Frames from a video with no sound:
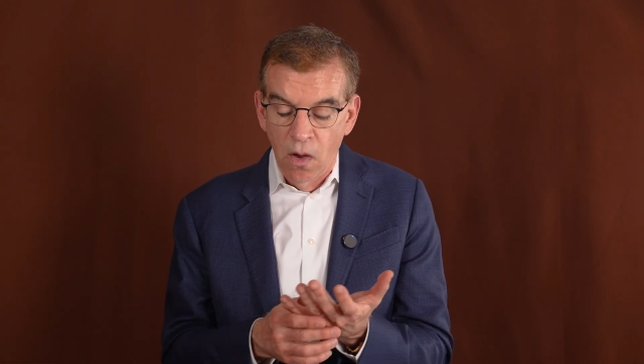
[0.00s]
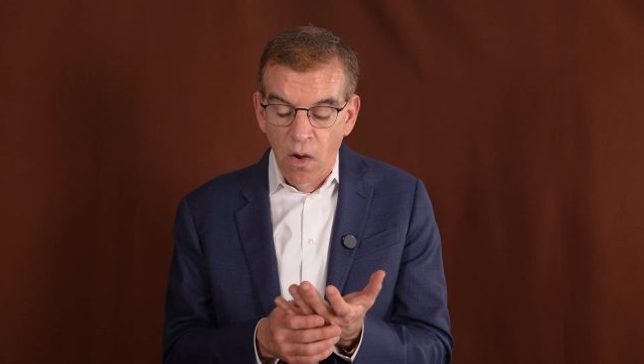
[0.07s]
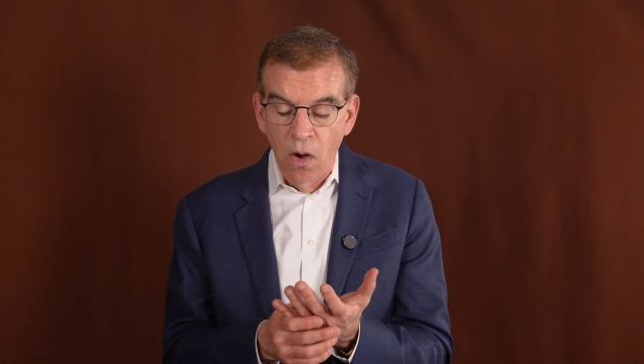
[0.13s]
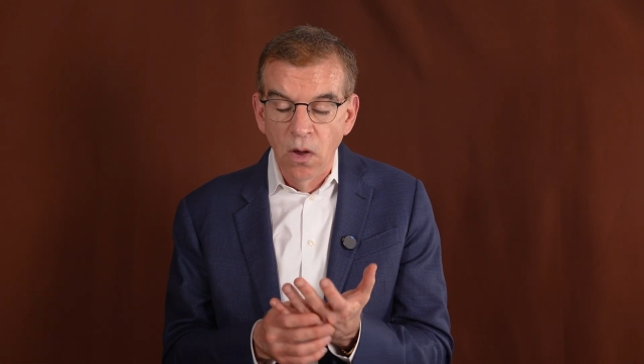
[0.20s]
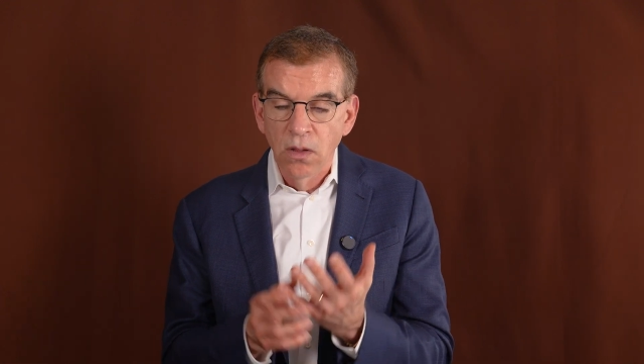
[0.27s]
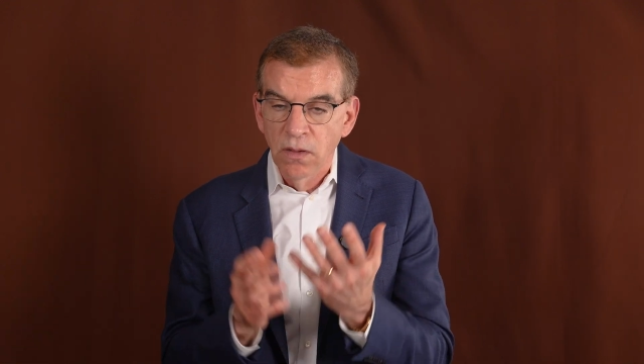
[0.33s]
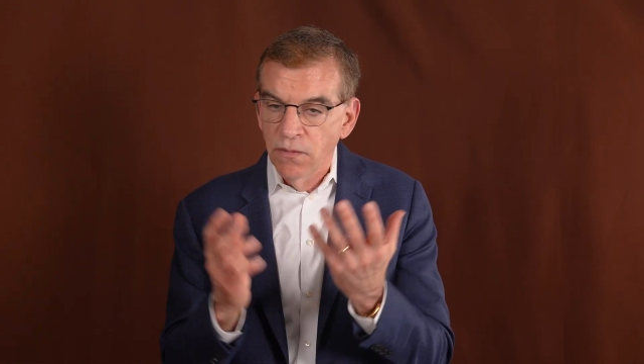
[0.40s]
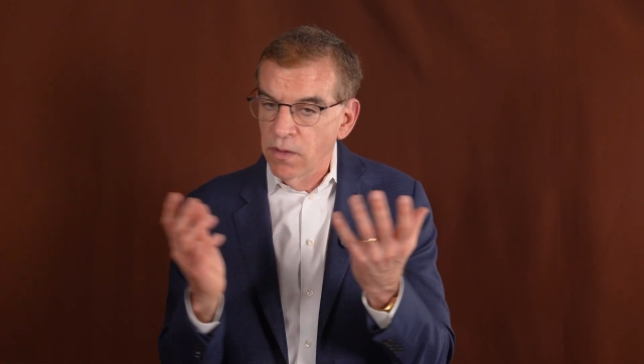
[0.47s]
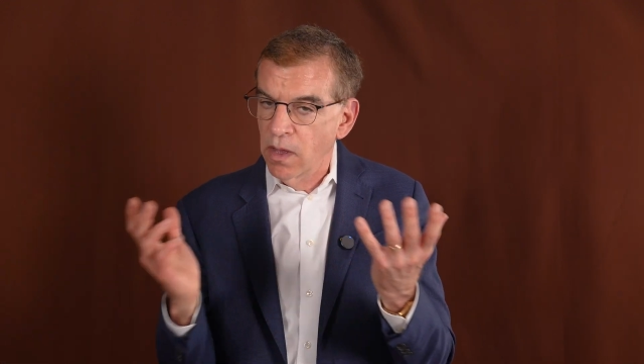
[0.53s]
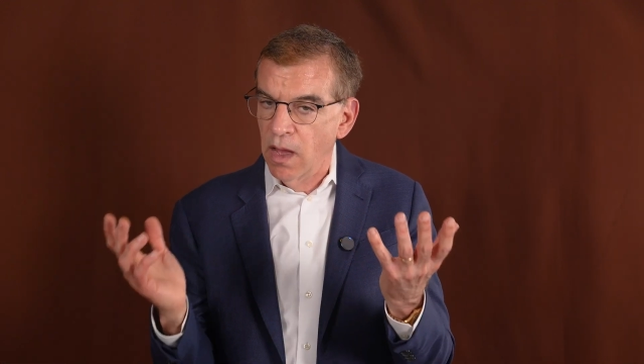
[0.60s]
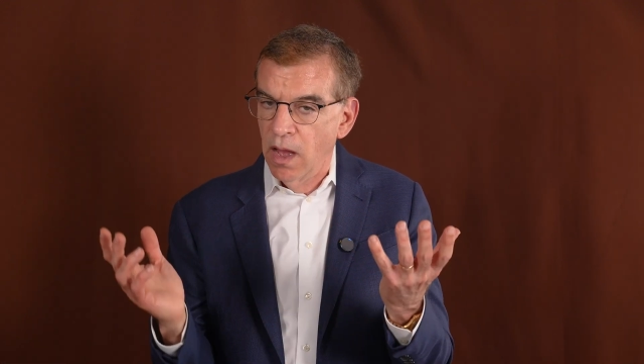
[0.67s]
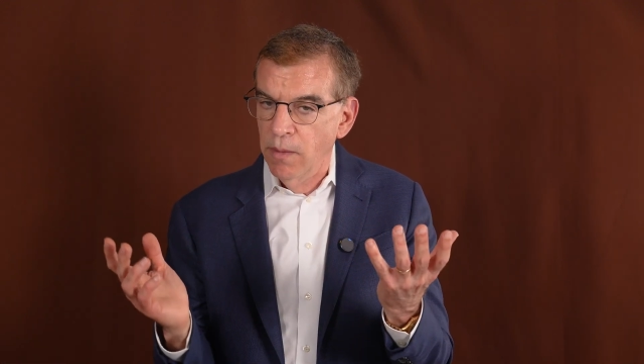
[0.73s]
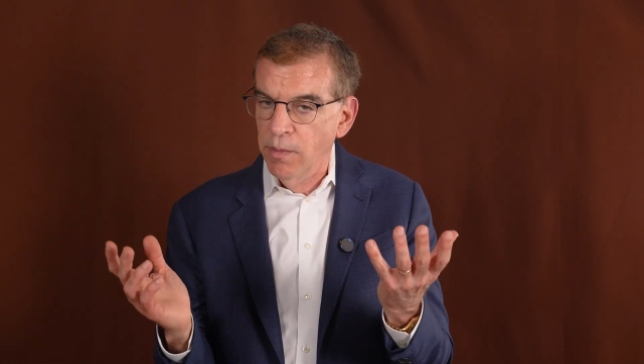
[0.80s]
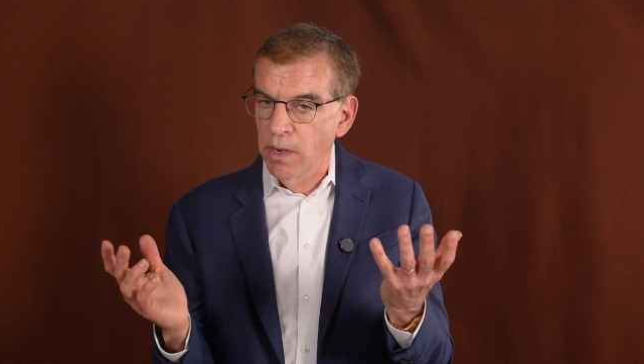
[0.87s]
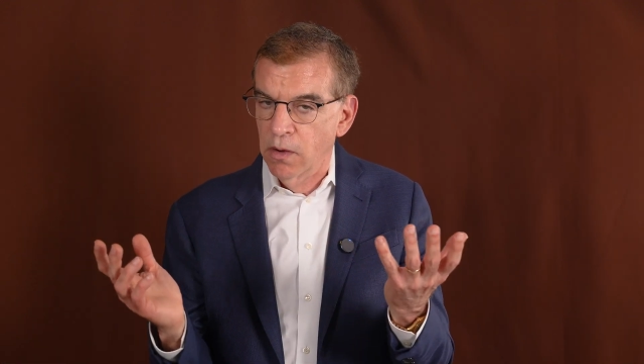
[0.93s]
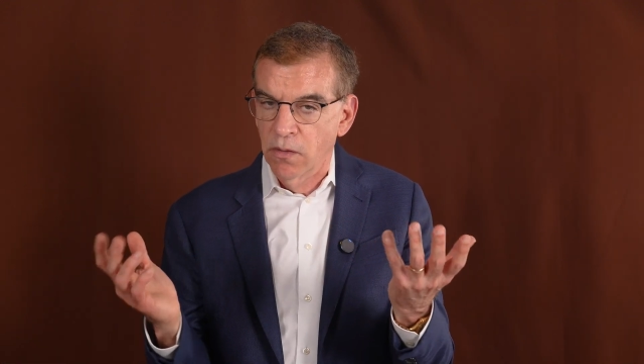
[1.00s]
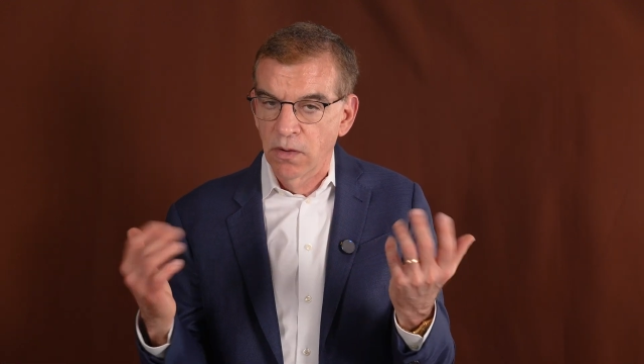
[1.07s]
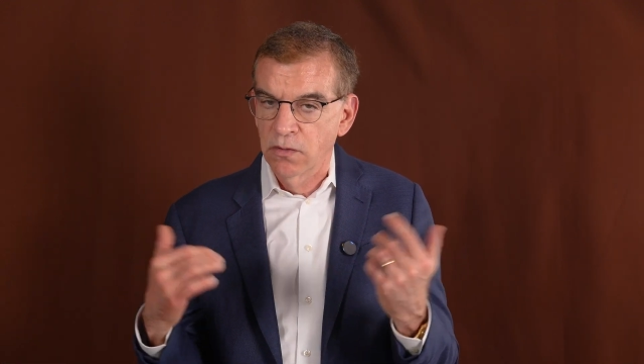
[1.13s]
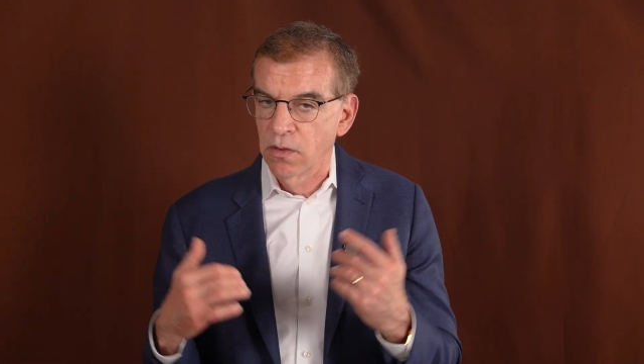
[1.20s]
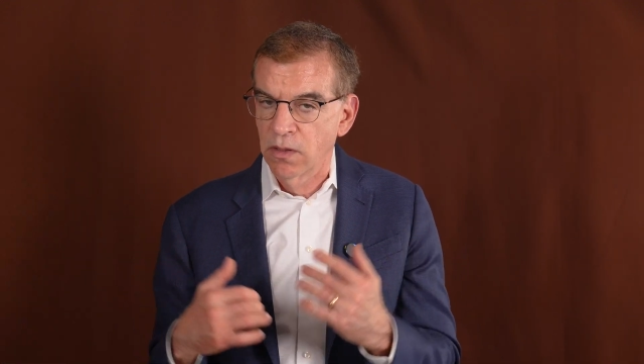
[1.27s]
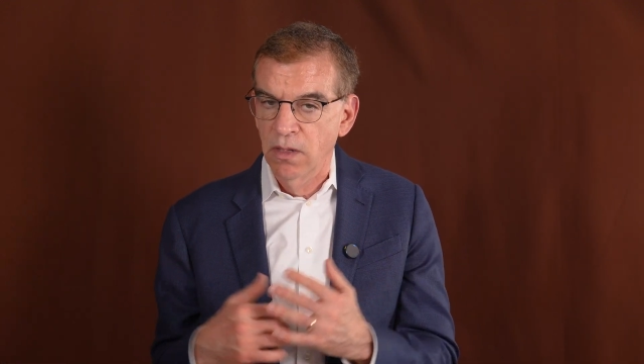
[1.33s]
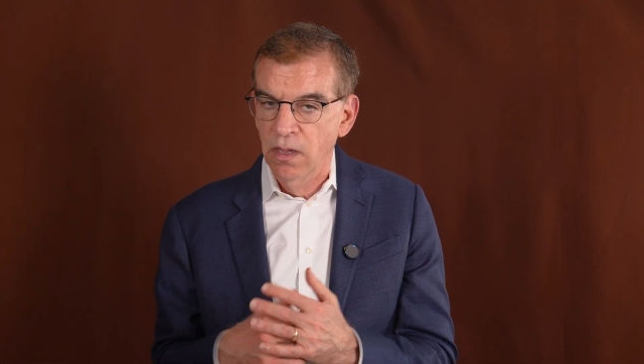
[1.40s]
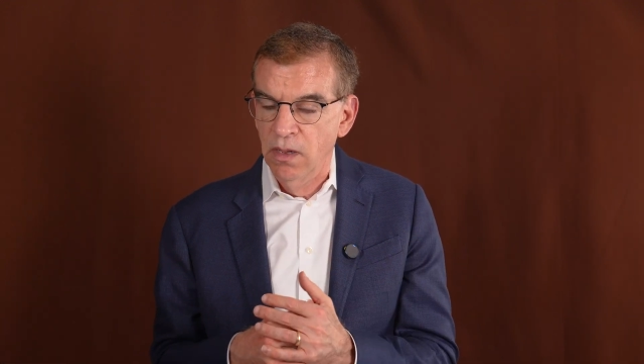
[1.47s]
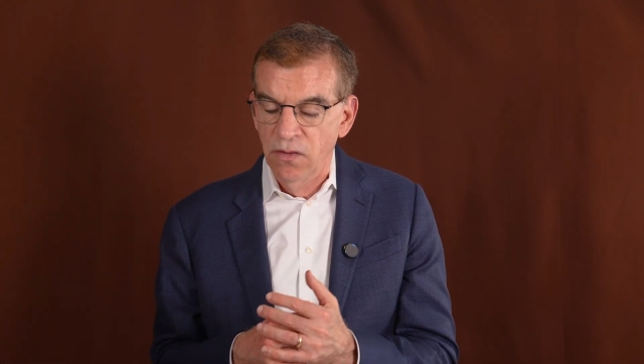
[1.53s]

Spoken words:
All of the common areas on the